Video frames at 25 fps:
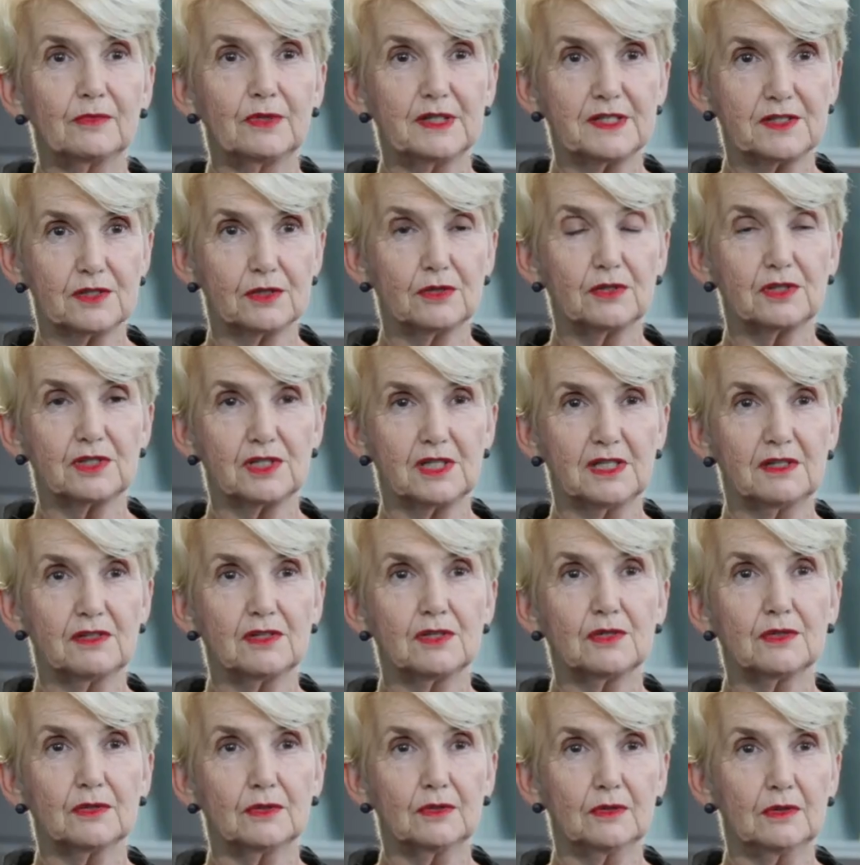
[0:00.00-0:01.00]
research
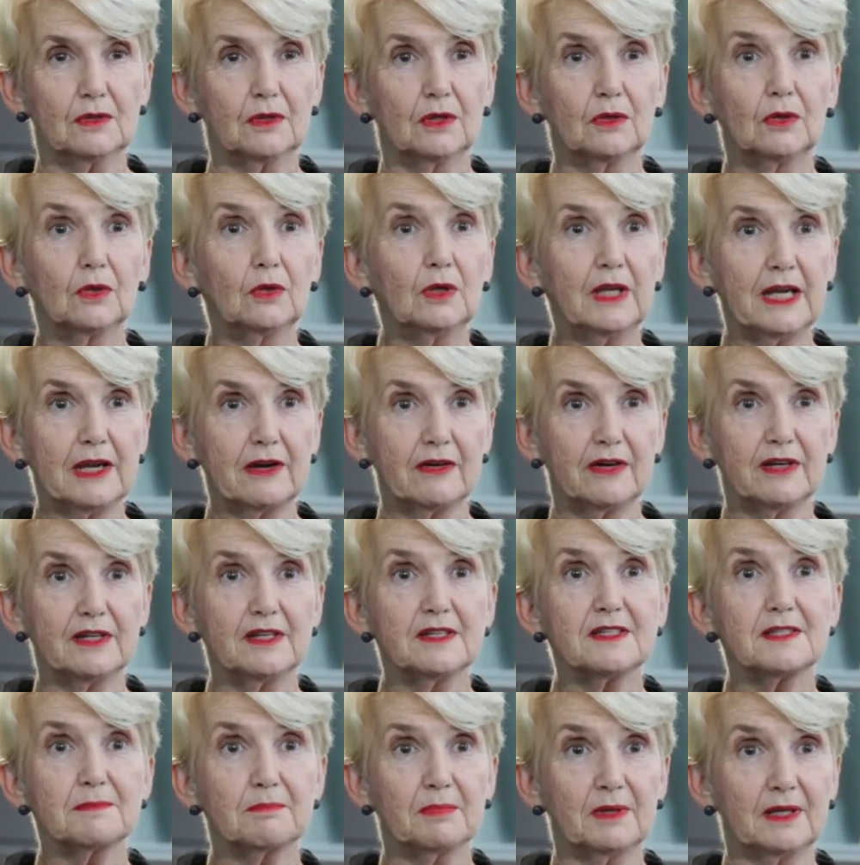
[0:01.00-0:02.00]
into all
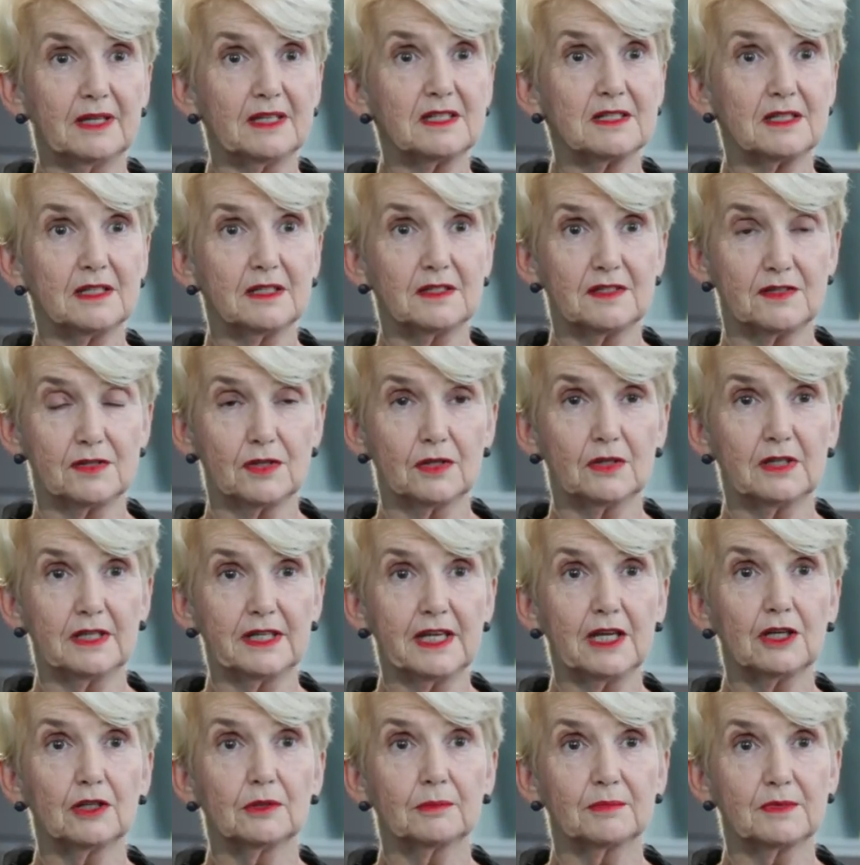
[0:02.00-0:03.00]
areas, but it's certainly
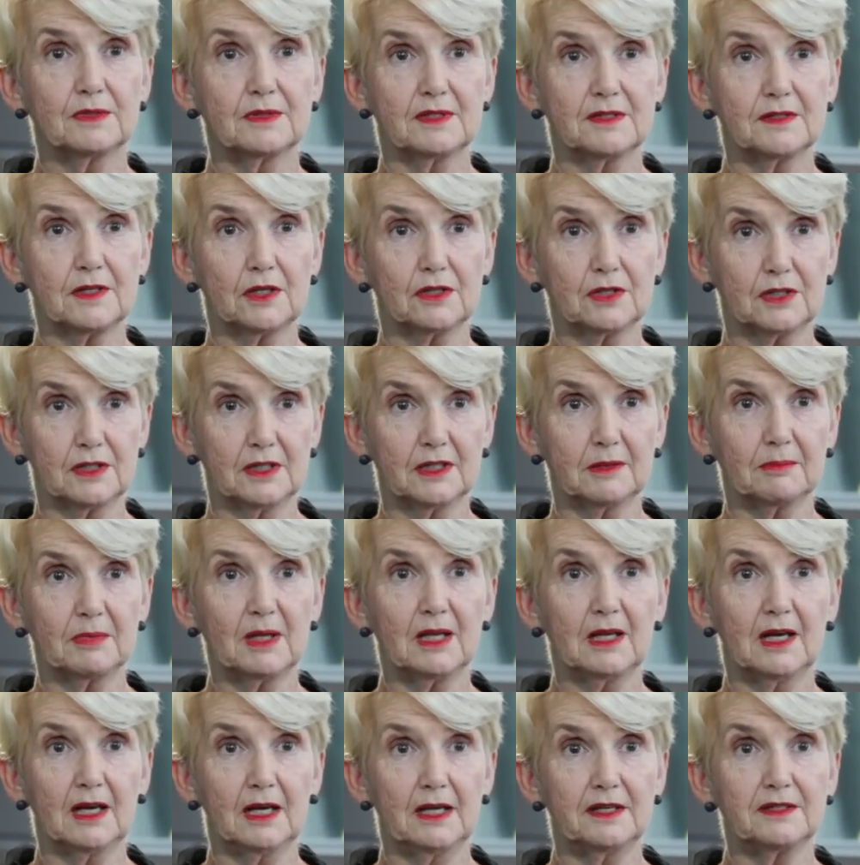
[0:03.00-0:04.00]
helped social
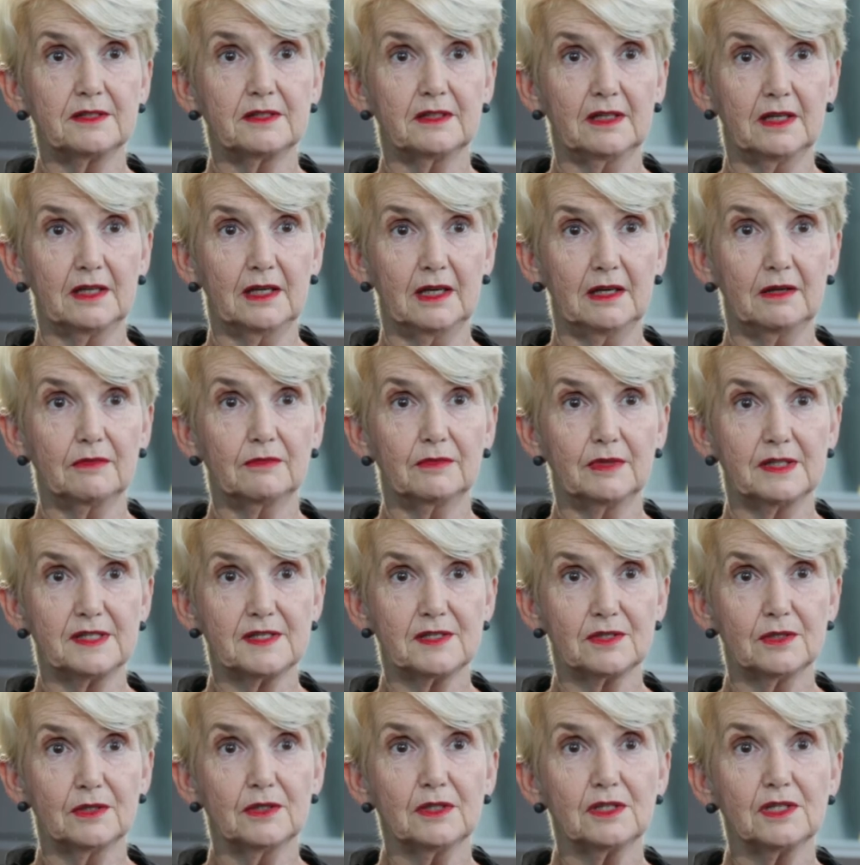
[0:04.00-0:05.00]
applied
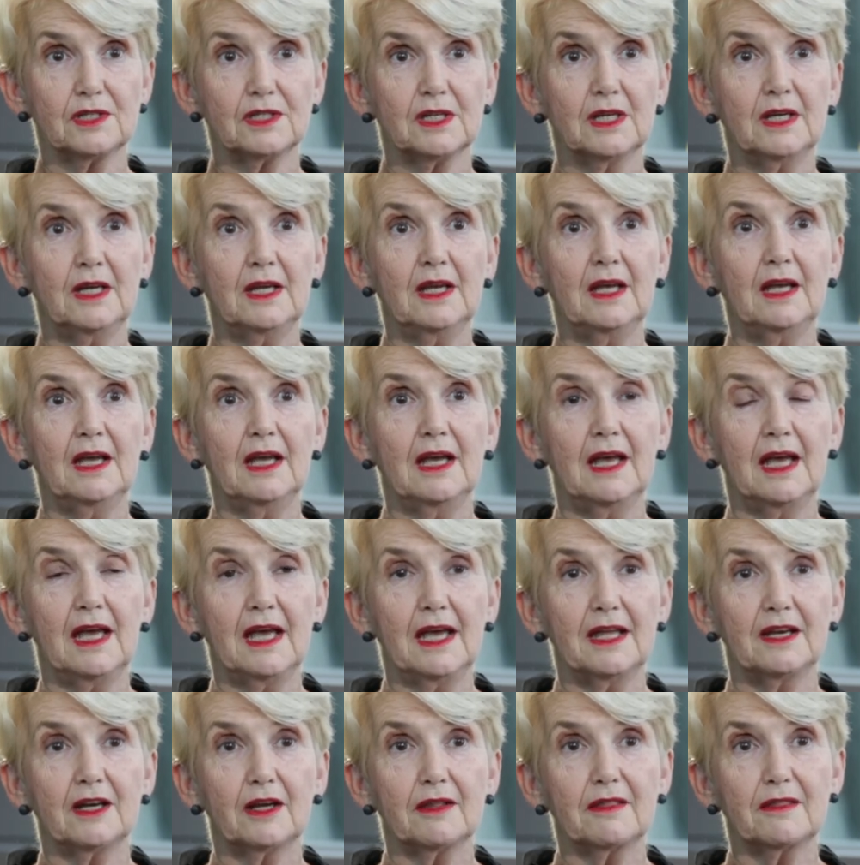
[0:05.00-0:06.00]
research.
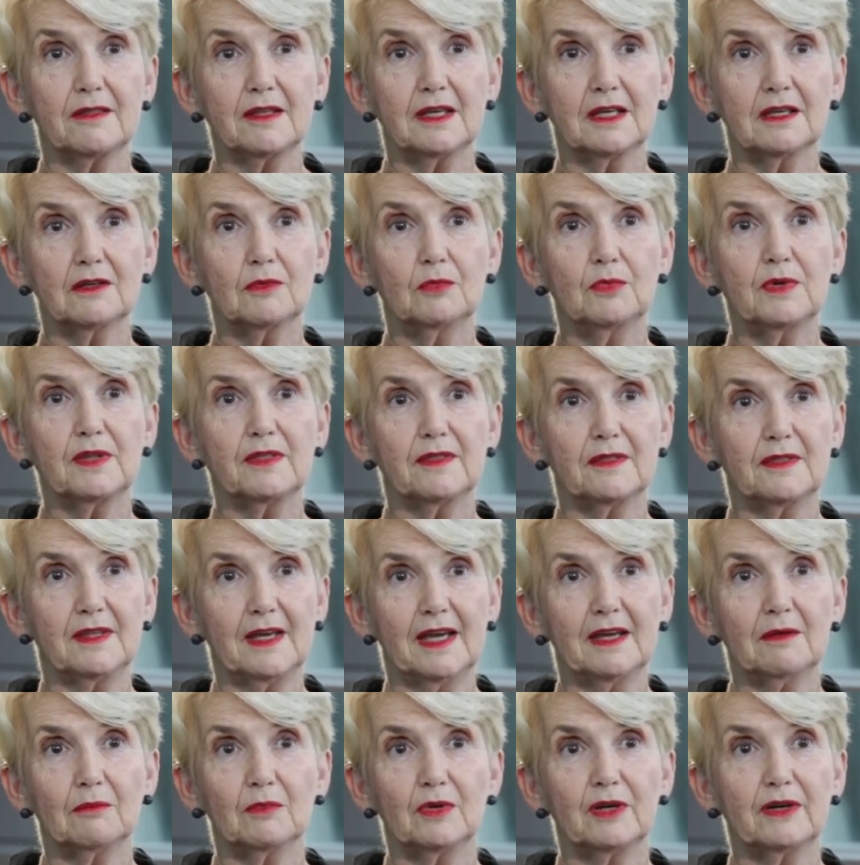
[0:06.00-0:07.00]
And I think with
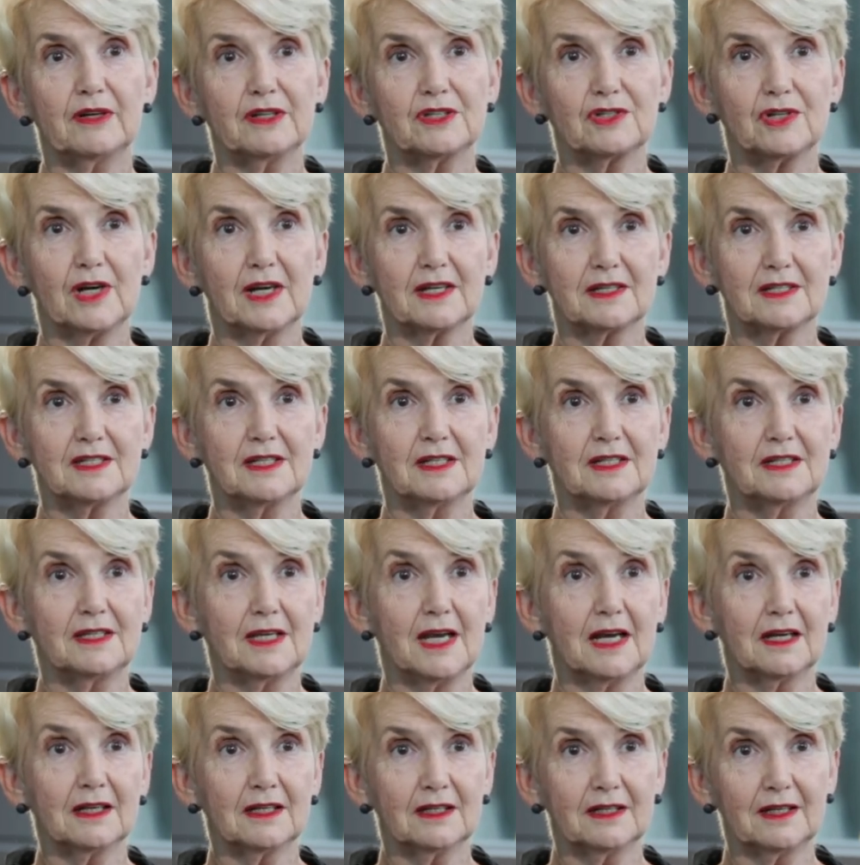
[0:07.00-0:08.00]
that, we're attracting
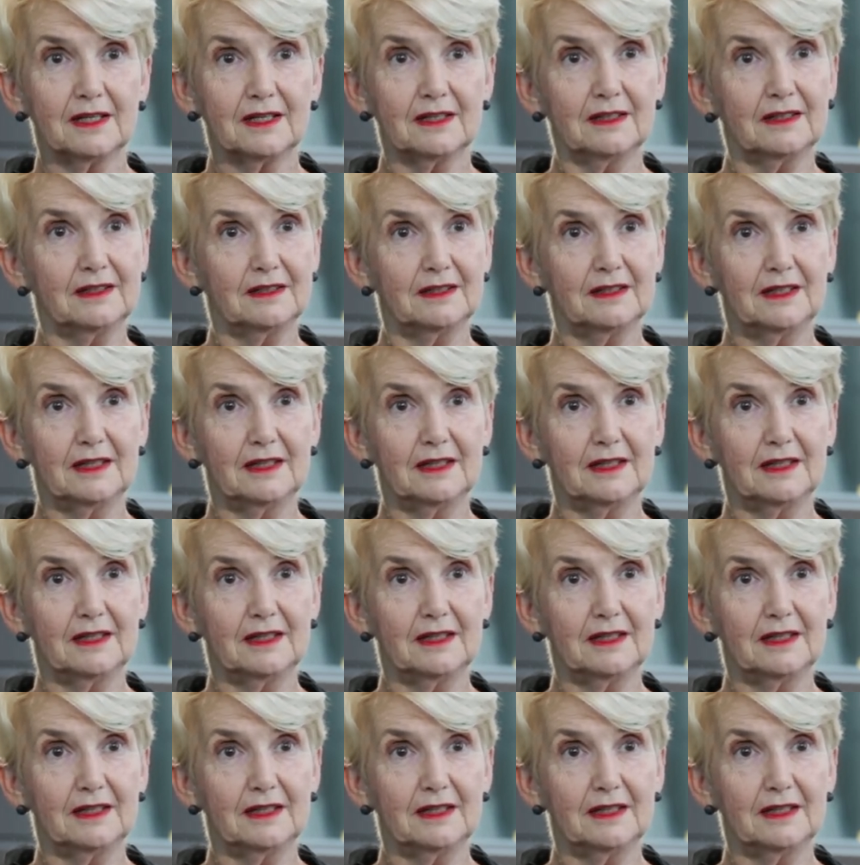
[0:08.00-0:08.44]
younger